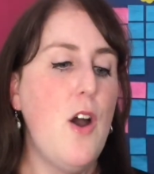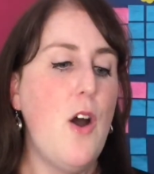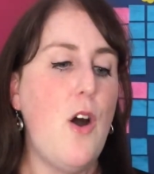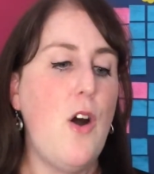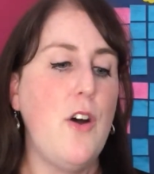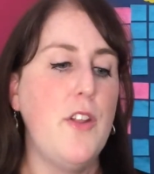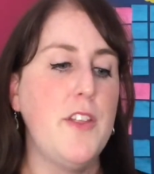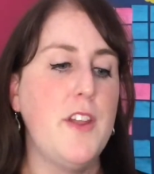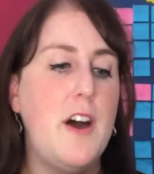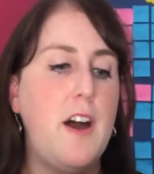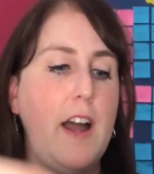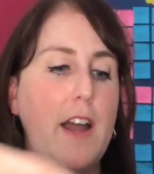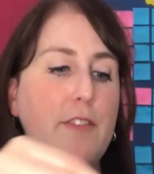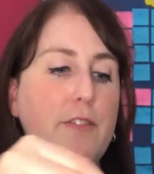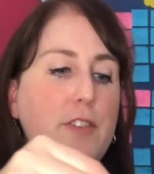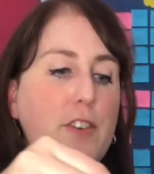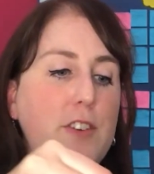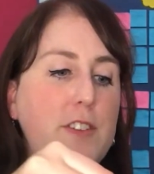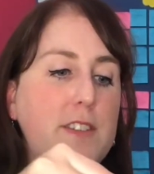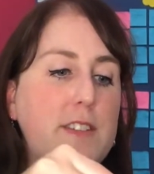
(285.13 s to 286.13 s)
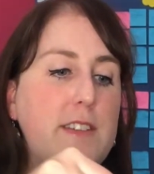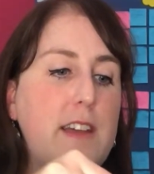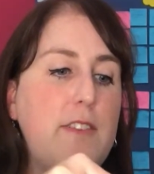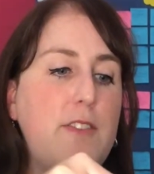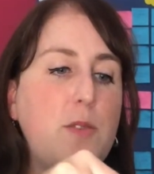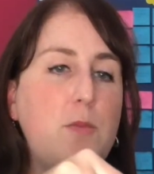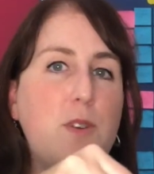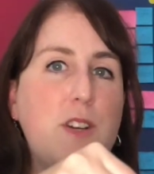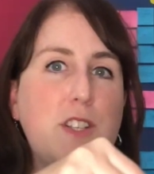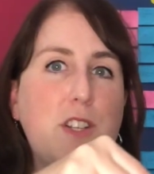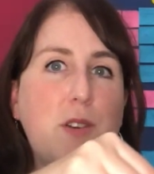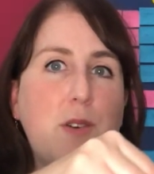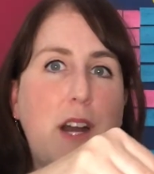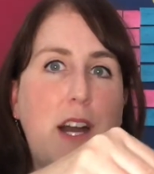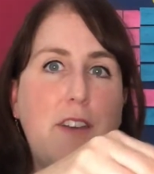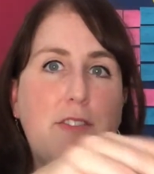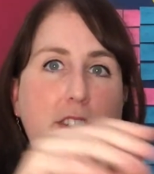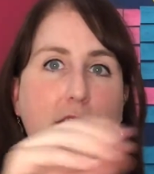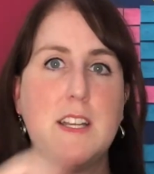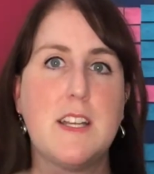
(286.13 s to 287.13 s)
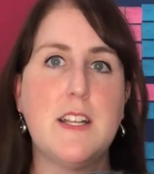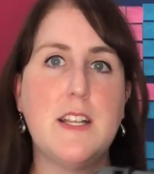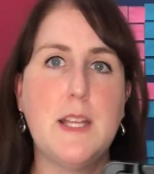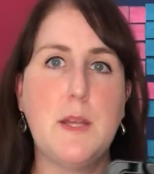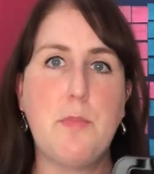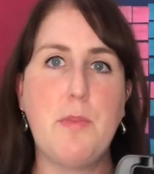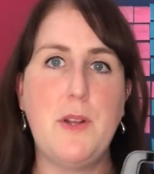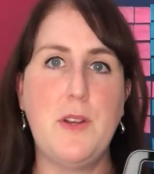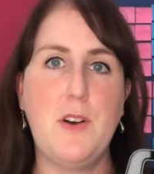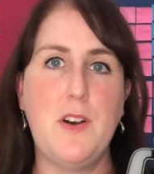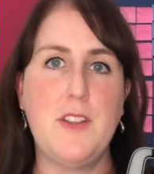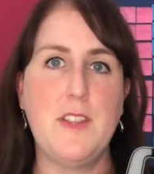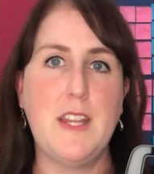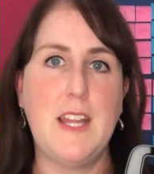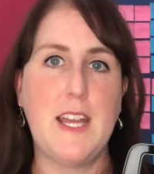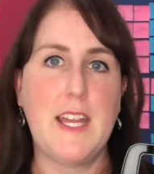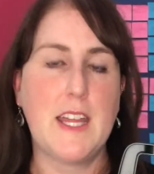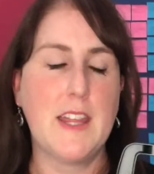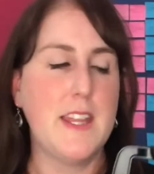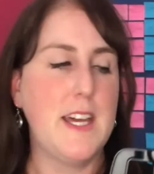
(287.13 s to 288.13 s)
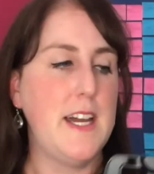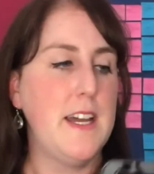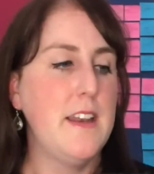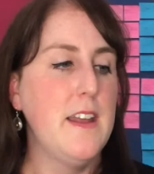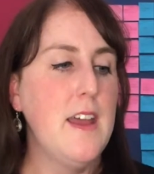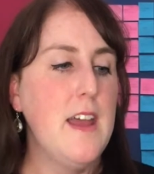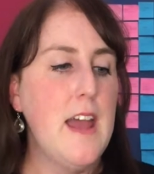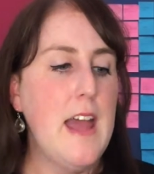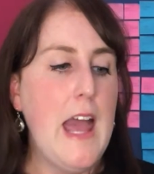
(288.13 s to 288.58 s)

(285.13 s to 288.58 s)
On the iPhone 7 one, you have to clip it on like that.